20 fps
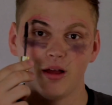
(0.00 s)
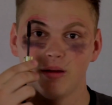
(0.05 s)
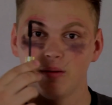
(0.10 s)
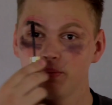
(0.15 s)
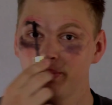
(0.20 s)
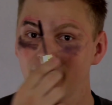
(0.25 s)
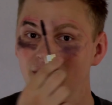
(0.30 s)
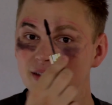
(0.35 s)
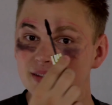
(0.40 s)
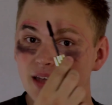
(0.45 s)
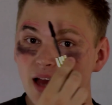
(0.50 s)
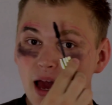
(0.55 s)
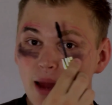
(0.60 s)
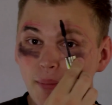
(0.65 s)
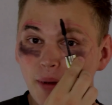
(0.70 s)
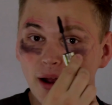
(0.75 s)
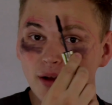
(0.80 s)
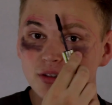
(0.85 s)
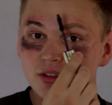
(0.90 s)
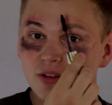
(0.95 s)
Because
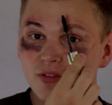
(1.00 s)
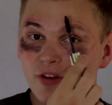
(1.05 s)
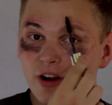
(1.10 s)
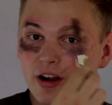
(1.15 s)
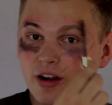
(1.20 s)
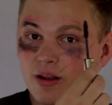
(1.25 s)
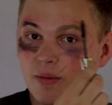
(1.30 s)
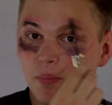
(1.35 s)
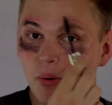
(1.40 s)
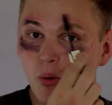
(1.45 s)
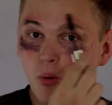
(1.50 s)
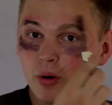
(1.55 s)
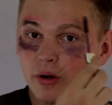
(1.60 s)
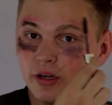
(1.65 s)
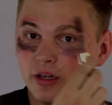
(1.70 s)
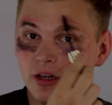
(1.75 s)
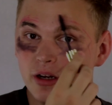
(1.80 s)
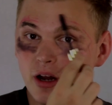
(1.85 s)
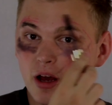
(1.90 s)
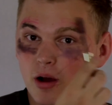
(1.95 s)
eyebrows are very
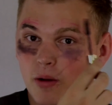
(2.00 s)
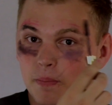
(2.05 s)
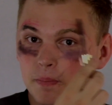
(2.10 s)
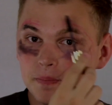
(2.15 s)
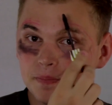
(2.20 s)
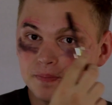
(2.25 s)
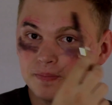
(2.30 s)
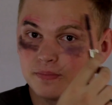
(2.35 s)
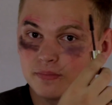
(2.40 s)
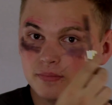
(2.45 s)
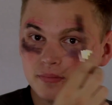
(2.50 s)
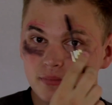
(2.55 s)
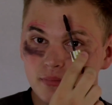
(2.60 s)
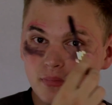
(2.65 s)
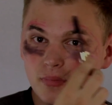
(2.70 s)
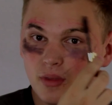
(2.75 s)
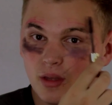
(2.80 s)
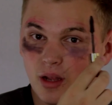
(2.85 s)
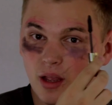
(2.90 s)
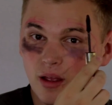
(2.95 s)
important, you know.
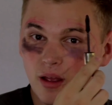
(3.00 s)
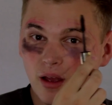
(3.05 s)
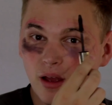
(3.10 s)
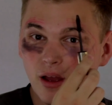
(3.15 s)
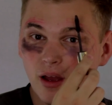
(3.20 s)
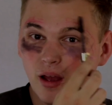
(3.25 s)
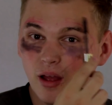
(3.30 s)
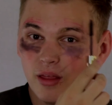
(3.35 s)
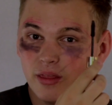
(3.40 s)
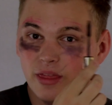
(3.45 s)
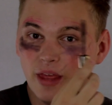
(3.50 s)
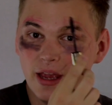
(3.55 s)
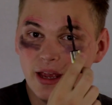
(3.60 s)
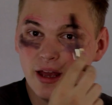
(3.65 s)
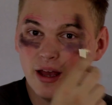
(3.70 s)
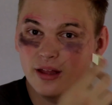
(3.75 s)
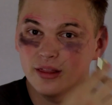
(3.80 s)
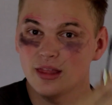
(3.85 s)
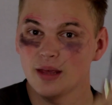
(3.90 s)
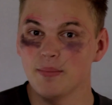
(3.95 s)

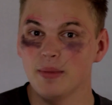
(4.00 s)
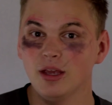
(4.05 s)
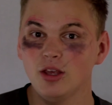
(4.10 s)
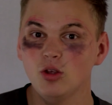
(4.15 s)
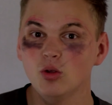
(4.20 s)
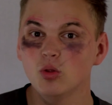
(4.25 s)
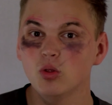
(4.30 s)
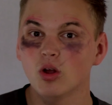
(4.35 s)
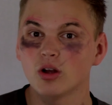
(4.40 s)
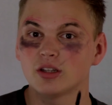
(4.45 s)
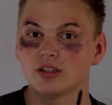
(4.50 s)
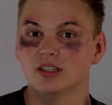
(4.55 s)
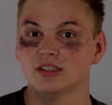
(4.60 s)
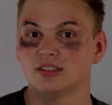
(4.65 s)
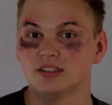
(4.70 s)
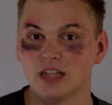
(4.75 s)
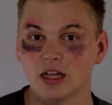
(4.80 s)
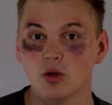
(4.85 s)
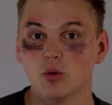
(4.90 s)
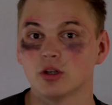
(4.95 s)
They make you look
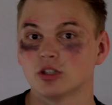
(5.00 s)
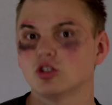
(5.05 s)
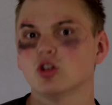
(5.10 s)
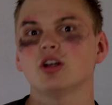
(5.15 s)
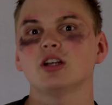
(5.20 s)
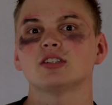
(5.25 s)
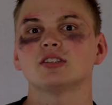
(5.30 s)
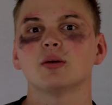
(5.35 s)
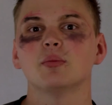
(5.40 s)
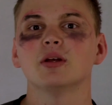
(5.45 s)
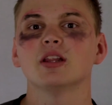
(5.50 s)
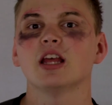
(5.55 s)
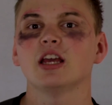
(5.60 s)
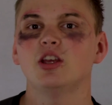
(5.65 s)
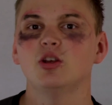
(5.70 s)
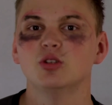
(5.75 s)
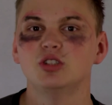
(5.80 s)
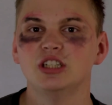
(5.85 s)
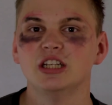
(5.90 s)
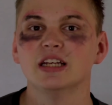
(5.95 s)
distinguished. Look at someone like
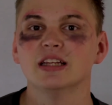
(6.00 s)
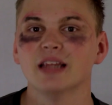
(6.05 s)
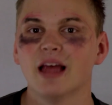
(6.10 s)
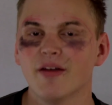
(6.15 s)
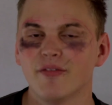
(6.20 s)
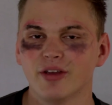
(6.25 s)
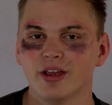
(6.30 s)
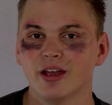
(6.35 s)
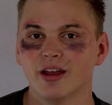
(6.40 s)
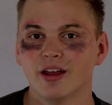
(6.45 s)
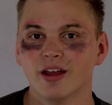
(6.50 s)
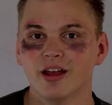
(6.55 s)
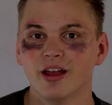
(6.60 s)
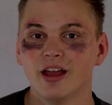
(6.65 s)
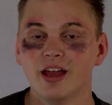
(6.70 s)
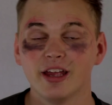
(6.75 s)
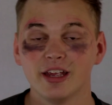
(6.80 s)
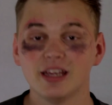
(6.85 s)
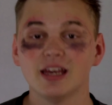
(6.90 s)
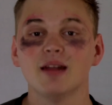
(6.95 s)
Eugene Levy.
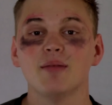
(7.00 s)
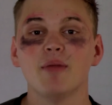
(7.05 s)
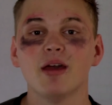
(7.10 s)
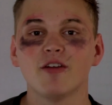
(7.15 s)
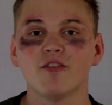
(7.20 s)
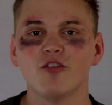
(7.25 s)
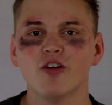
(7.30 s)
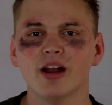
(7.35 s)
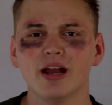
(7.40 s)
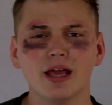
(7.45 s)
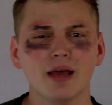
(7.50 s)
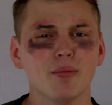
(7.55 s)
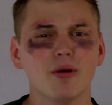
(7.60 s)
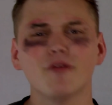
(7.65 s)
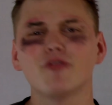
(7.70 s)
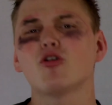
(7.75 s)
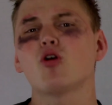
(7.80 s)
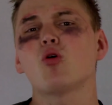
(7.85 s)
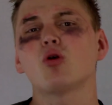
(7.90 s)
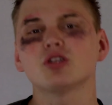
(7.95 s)
You gonna make fun of him?
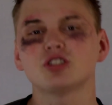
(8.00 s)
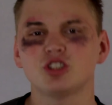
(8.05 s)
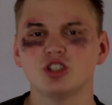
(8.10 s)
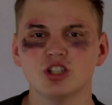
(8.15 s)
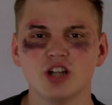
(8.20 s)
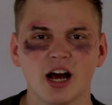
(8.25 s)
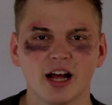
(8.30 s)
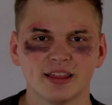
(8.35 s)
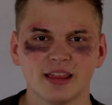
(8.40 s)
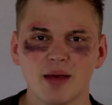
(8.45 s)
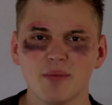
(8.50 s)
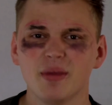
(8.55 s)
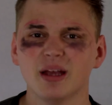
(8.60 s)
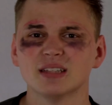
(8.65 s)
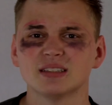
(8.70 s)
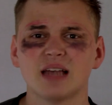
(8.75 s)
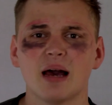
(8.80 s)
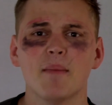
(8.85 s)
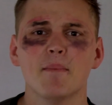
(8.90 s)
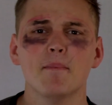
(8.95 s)
Of course you're not. That
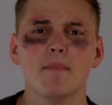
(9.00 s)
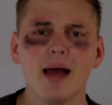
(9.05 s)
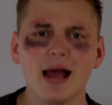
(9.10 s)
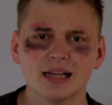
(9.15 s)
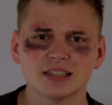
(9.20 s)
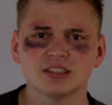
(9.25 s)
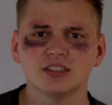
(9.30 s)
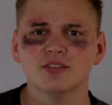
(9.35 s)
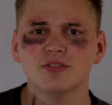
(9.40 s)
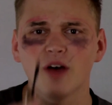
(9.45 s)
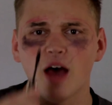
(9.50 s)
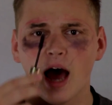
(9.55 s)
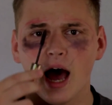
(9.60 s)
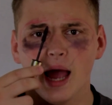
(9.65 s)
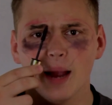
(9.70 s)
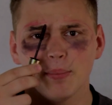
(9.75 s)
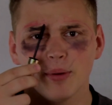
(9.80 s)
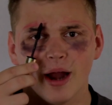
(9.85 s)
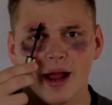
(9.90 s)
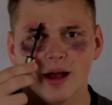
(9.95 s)
man's got massive
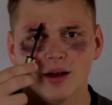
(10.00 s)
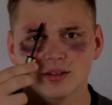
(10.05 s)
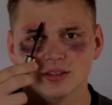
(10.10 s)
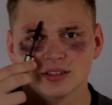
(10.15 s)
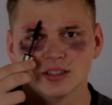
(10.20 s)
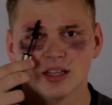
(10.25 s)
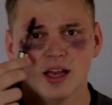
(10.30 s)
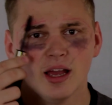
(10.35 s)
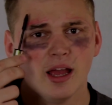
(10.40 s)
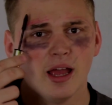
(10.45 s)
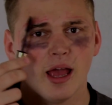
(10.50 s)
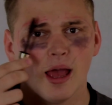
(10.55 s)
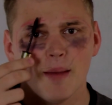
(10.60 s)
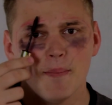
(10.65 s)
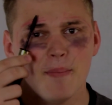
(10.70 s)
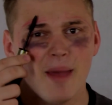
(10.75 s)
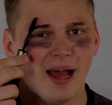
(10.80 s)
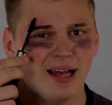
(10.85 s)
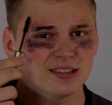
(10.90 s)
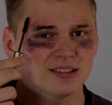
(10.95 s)
eyebrows. And
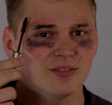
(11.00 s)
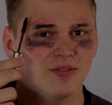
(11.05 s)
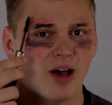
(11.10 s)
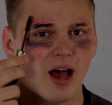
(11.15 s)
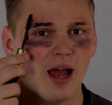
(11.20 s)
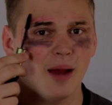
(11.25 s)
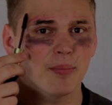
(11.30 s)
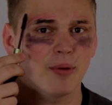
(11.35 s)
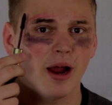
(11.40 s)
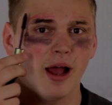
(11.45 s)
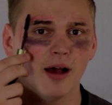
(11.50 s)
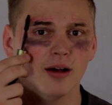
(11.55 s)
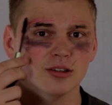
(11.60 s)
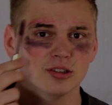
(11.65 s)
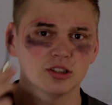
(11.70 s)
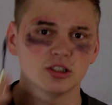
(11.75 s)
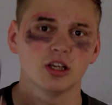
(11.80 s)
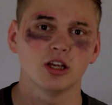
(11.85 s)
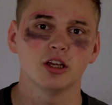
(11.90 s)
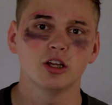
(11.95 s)
massive
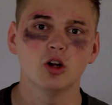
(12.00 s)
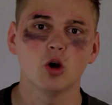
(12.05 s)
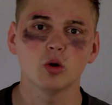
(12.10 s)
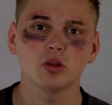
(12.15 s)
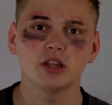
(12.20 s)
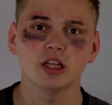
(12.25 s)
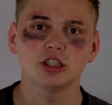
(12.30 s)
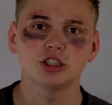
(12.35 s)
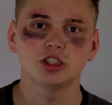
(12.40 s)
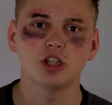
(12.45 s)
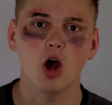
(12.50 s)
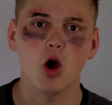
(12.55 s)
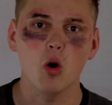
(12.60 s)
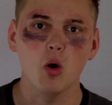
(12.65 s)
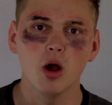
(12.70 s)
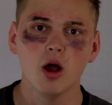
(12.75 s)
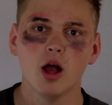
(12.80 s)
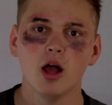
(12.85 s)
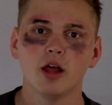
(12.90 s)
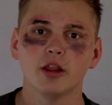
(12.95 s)
eyebrows, you know what they
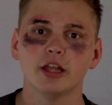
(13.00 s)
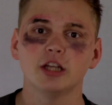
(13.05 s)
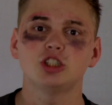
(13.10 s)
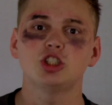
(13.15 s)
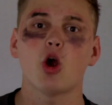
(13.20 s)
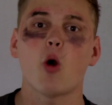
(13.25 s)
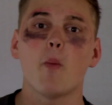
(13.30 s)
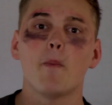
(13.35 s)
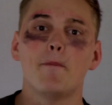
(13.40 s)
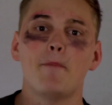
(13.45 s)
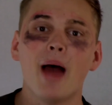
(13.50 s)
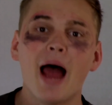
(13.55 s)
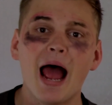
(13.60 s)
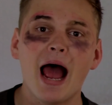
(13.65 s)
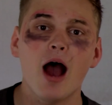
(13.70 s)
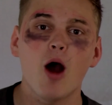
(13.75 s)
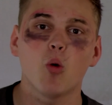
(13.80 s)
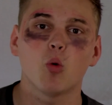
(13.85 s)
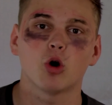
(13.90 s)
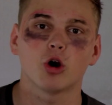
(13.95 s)
show? They show
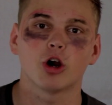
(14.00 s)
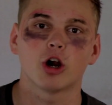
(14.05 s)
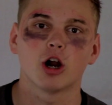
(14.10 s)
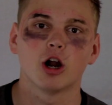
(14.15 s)
power.